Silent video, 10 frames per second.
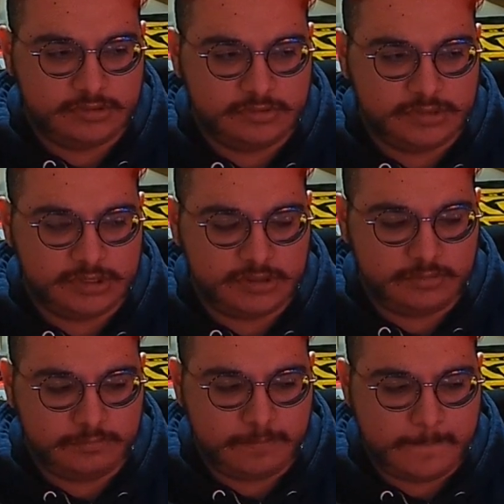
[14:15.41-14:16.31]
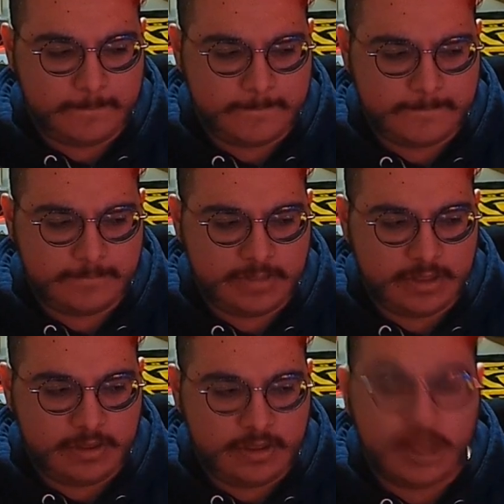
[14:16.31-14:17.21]
It was
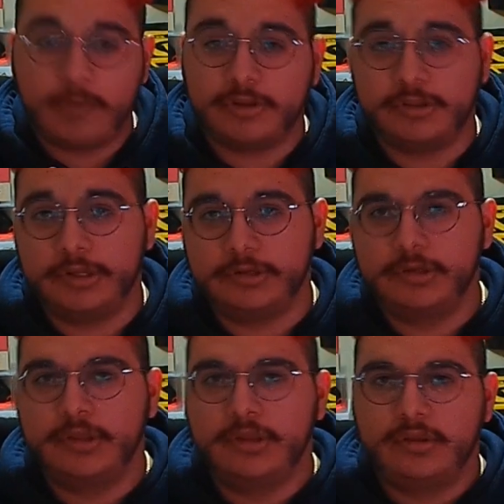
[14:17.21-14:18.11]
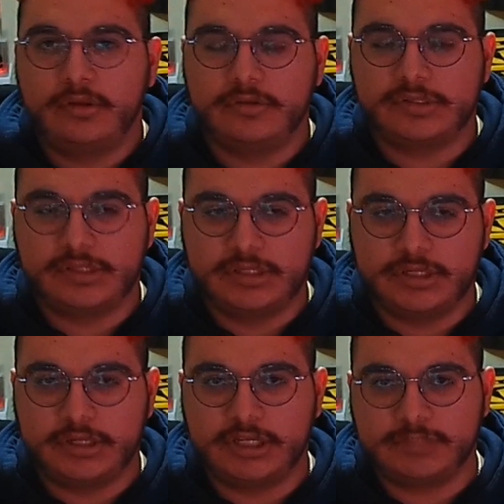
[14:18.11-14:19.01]
I Walked the Line. It was the
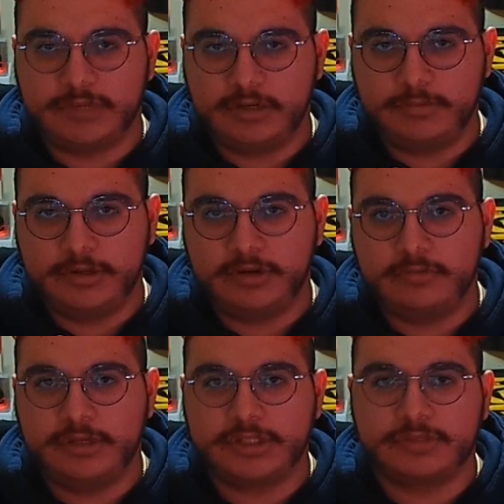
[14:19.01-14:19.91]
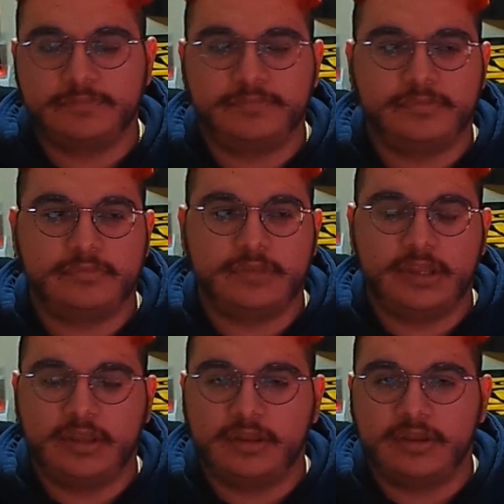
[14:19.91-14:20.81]
Johnny Cash biopic, which,
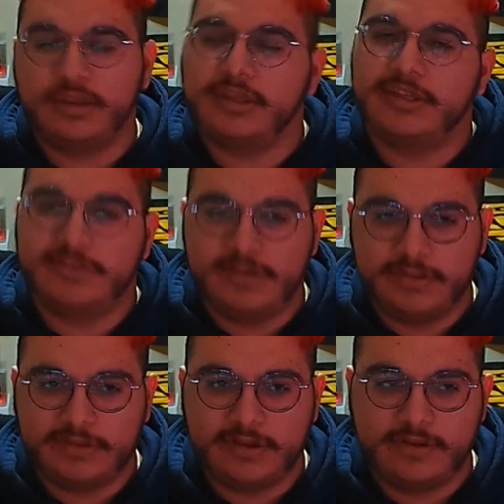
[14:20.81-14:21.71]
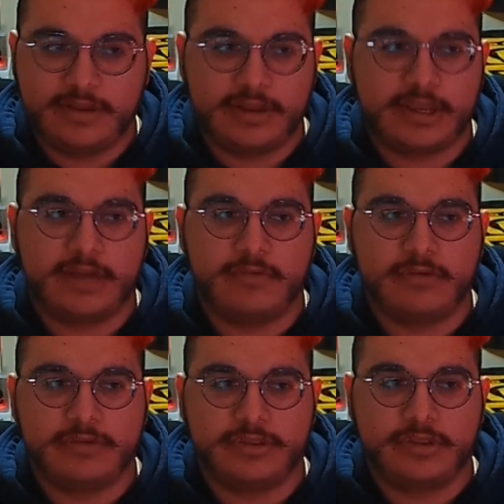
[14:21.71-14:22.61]
in case you didn't tell, I kind of
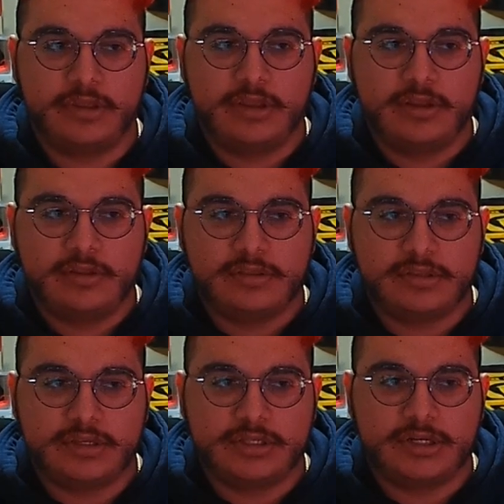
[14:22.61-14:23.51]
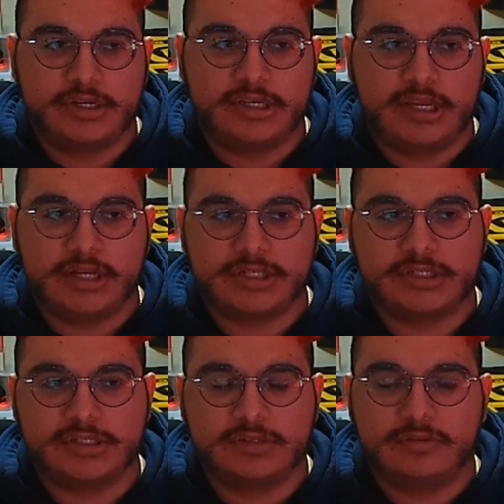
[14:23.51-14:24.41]
went with the Johnny Cash
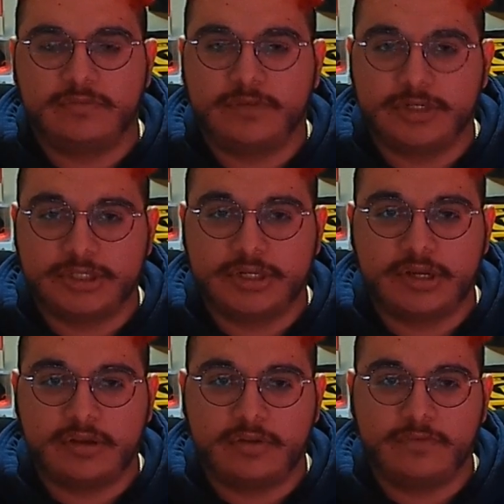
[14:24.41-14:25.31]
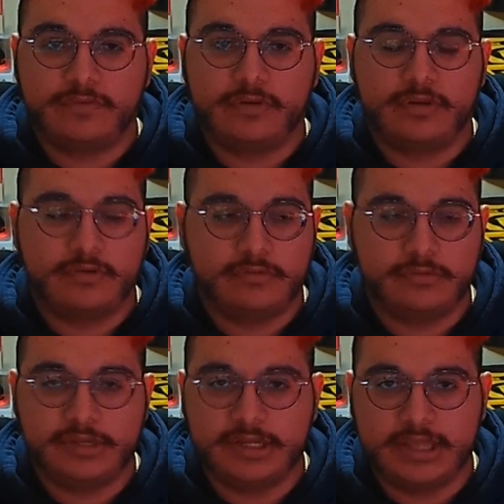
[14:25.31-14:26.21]
version of "We'll
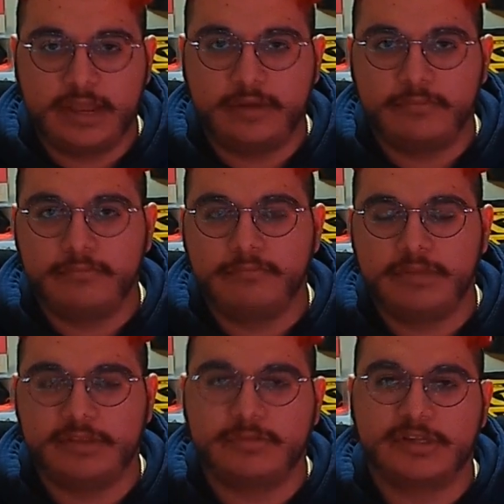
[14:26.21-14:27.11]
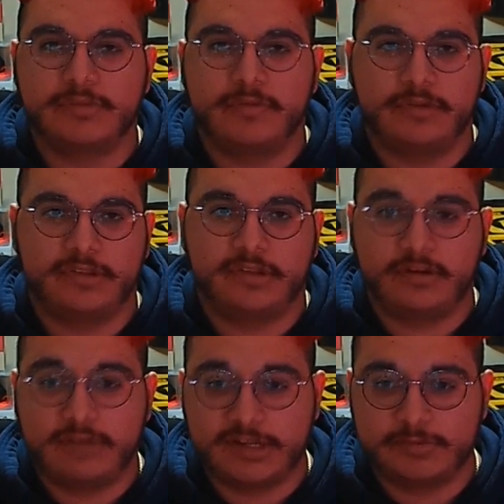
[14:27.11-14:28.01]
Meet Again," mainly because my voice is kind
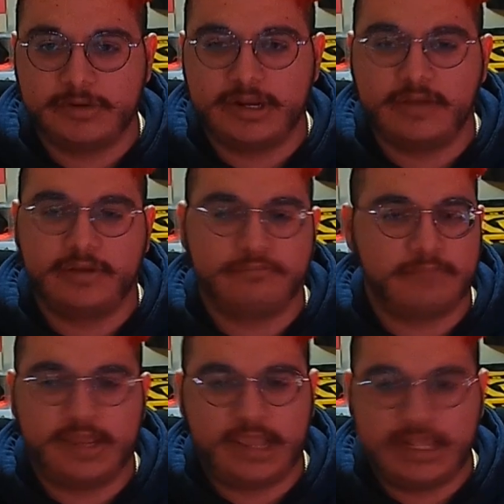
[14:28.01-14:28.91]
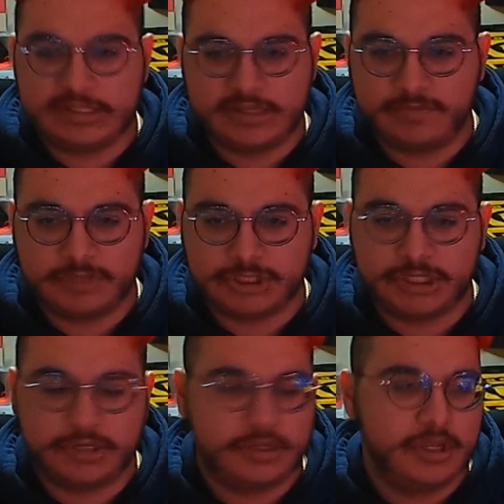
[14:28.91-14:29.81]
of raspy right now and I can't sing for
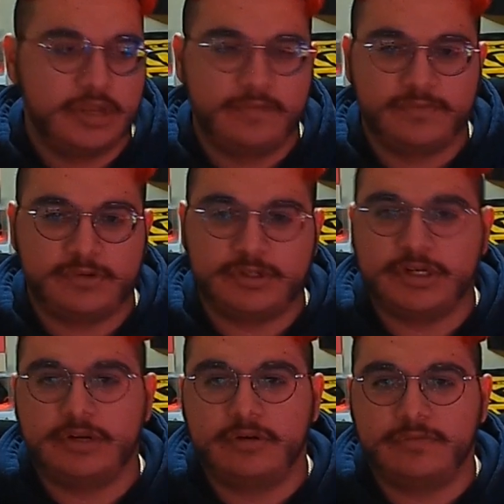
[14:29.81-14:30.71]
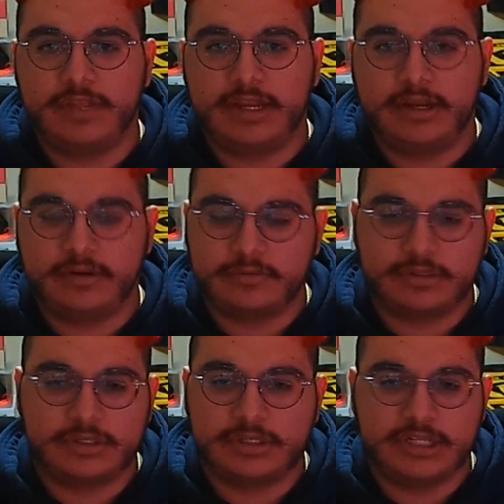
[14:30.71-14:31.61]
shit. So I tried going for that kind of
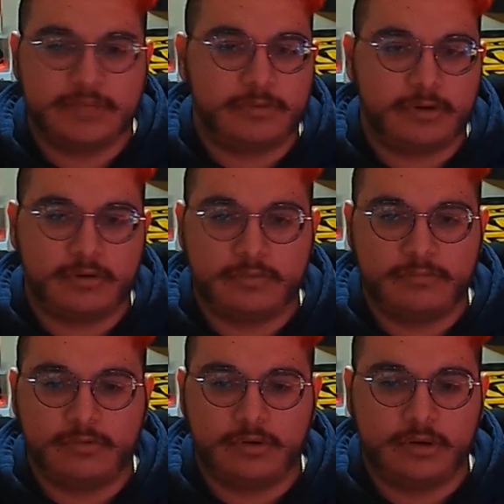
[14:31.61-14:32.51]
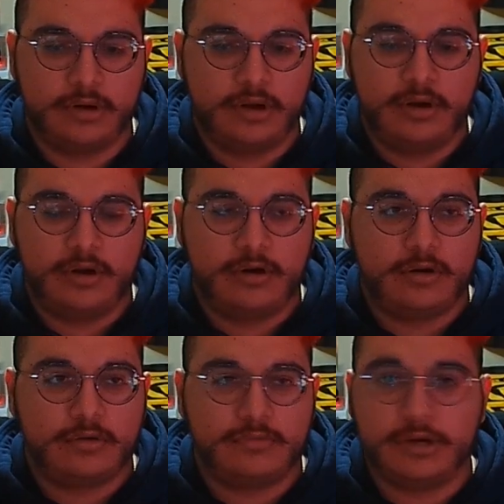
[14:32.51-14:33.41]
deeper, more
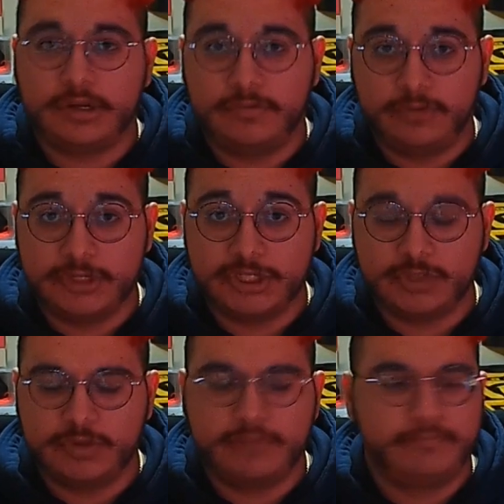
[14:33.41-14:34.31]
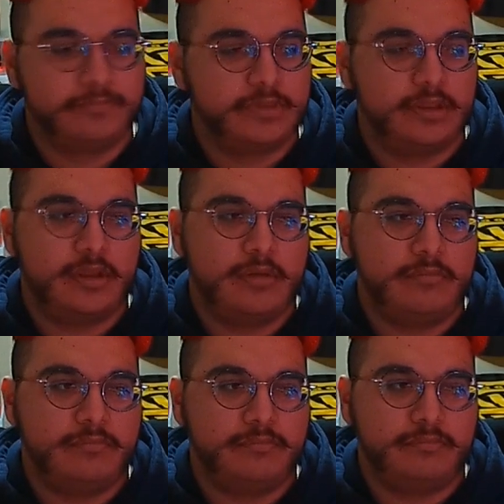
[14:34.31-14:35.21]
rugged voice to it.
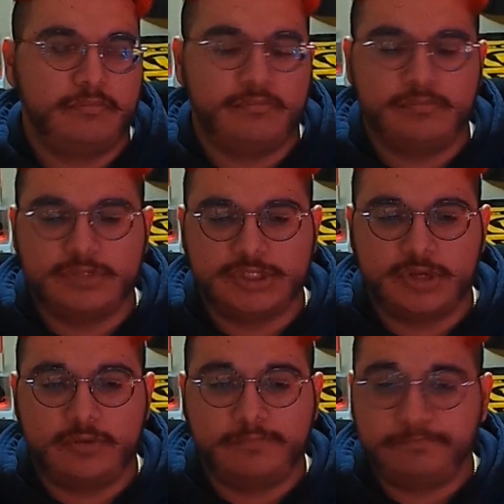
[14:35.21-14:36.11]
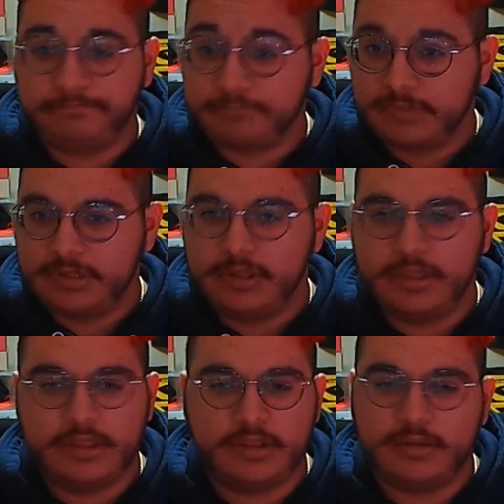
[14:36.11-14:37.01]
So
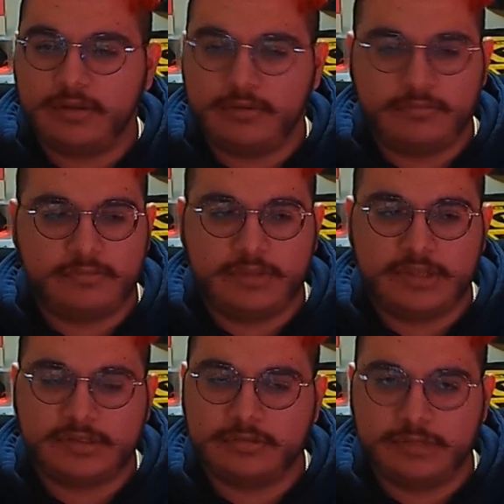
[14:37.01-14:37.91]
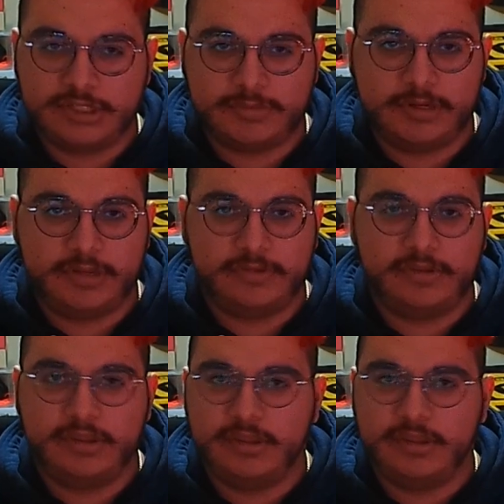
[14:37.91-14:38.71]
he has a little bit of experience.